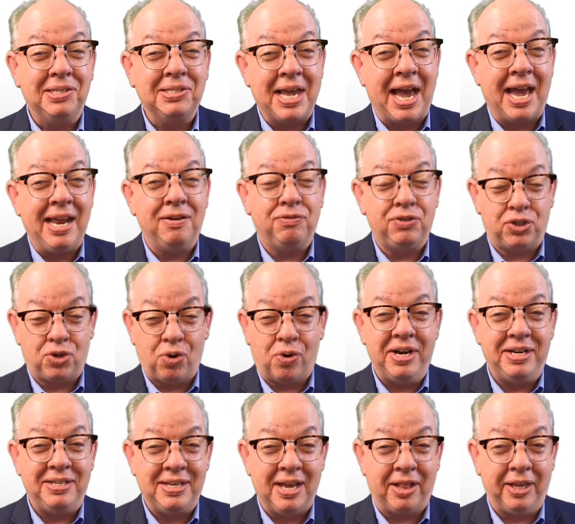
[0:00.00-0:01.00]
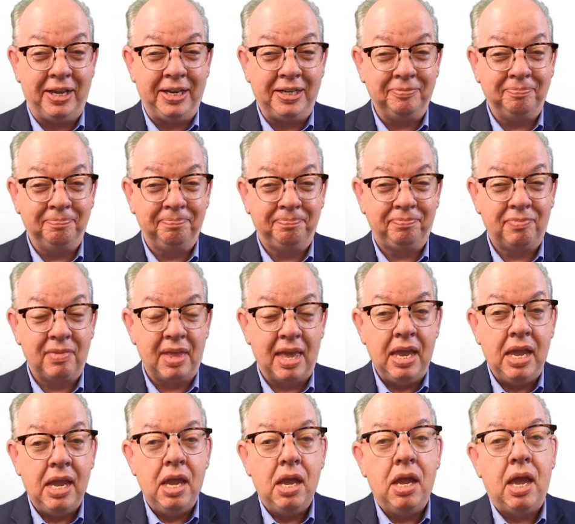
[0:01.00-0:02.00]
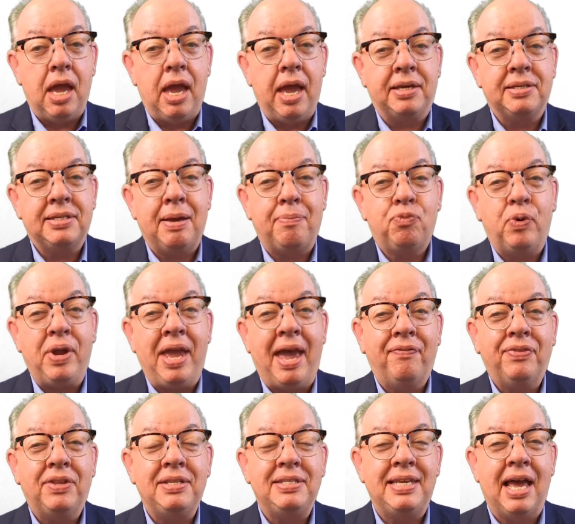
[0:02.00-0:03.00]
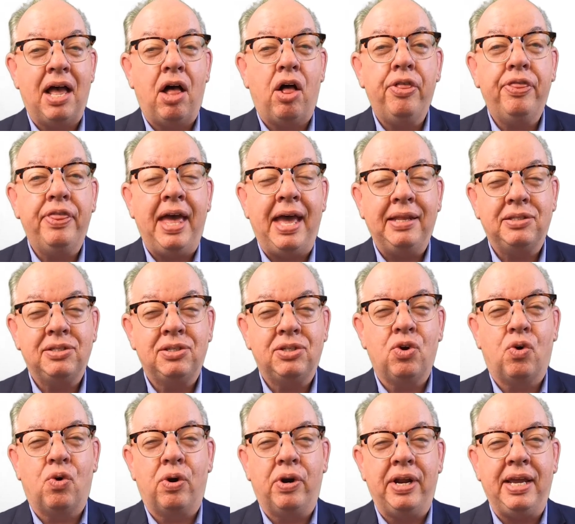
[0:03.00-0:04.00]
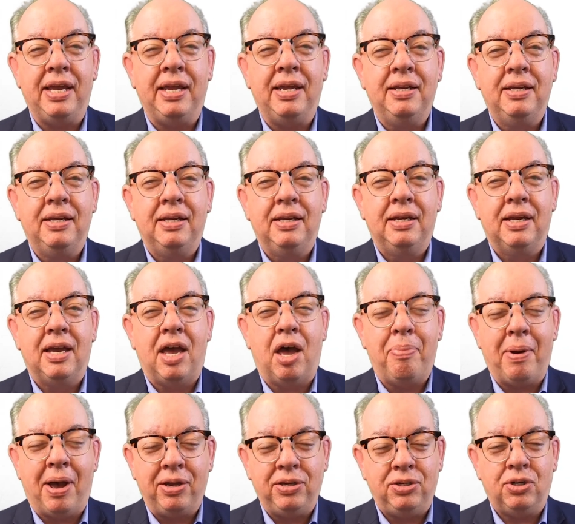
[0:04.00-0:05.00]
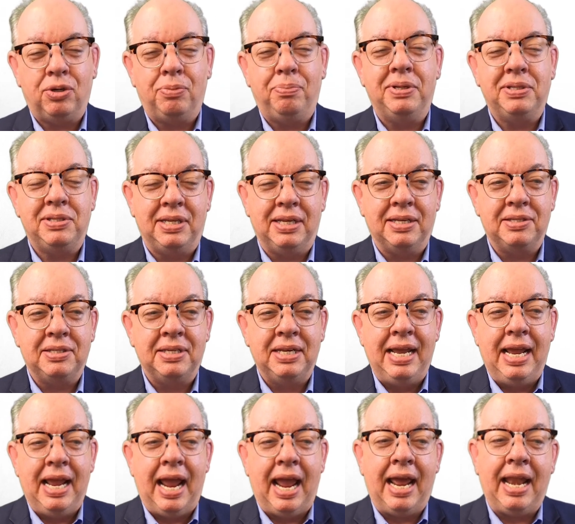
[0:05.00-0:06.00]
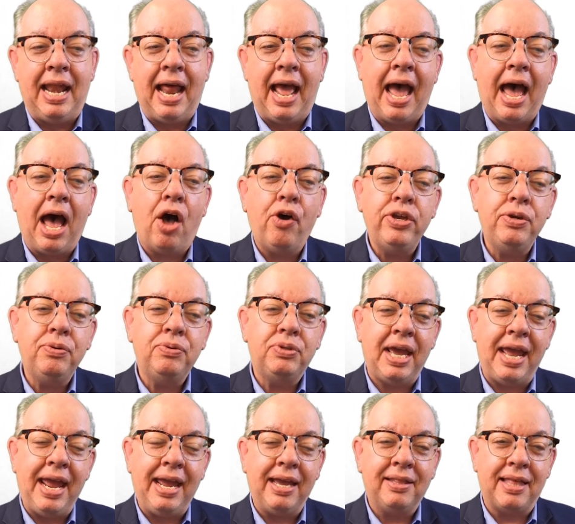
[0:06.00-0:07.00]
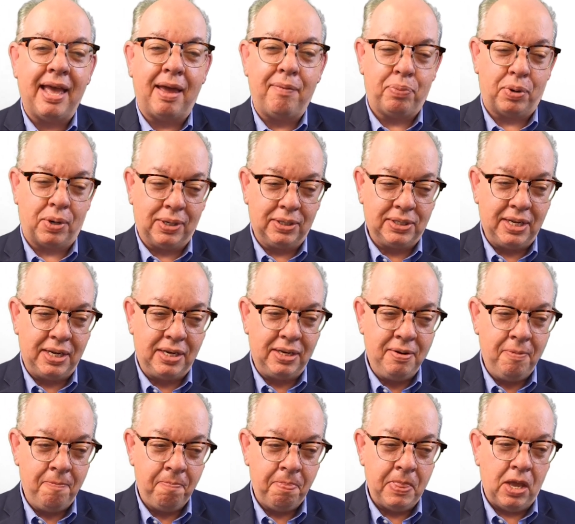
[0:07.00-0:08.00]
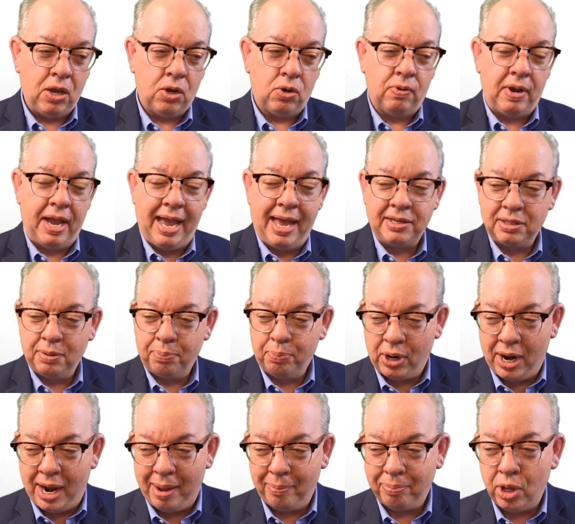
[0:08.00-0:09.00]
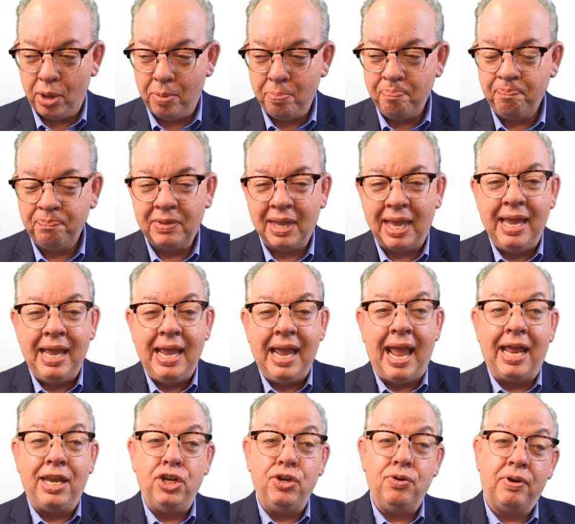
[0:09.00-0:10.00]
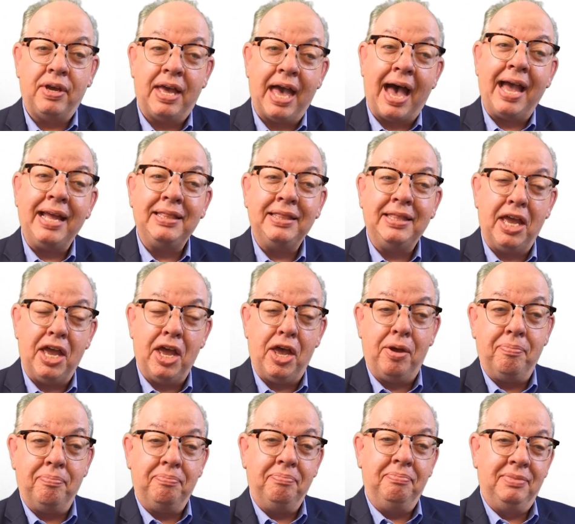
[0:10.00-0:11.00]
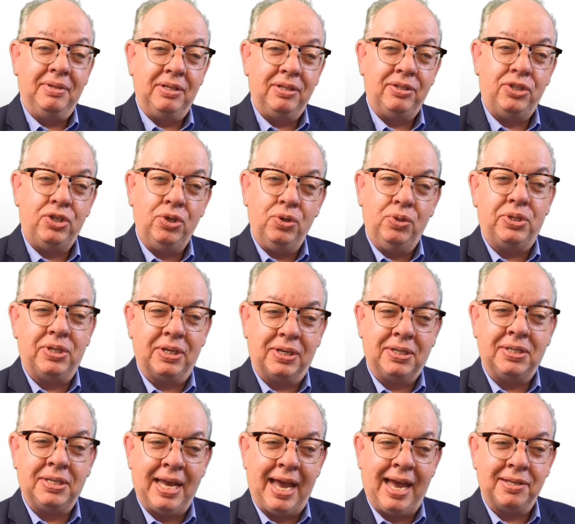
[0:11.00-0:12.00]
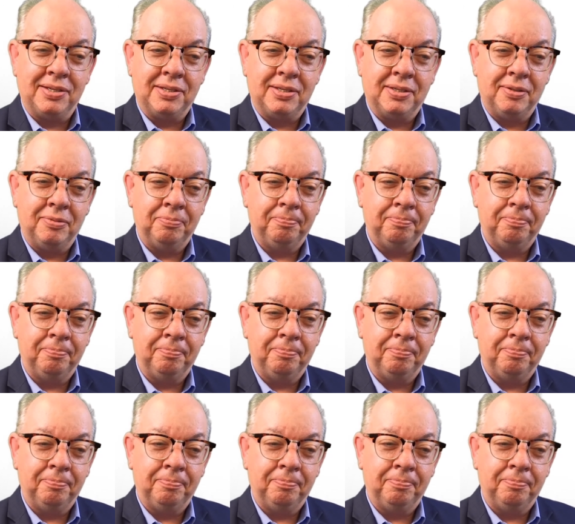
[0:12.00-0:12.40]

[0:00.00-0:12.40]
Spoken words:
kind of storytelling, except we have to tell that story about your business and how you take that person who has a problem and you guide them to success.